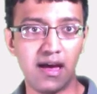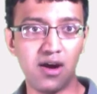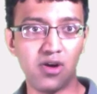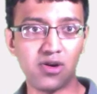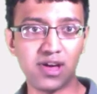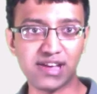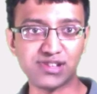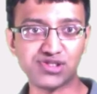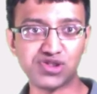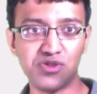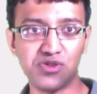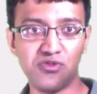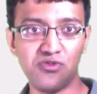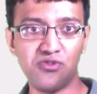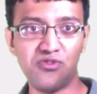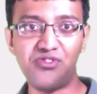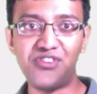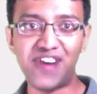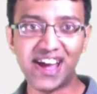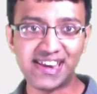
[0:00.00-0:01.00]
Okay, so
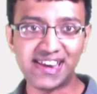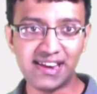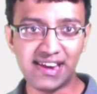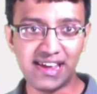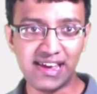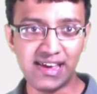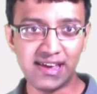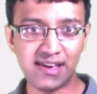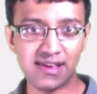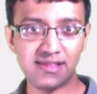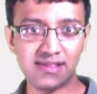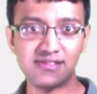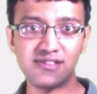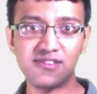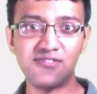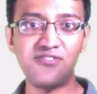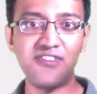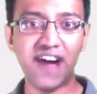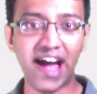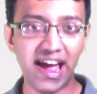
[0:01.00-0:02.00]
finally,
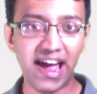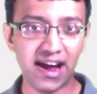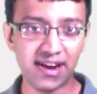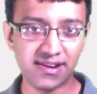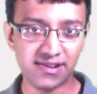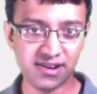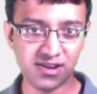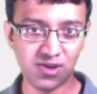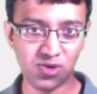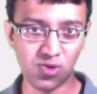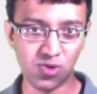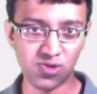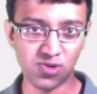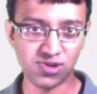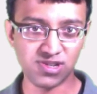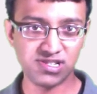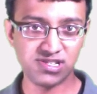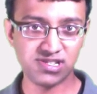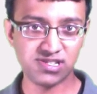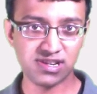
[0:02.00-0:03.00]
the 500
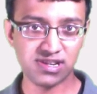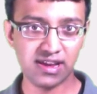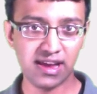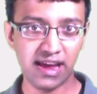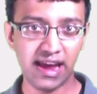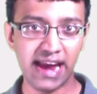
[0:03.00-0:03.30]
codes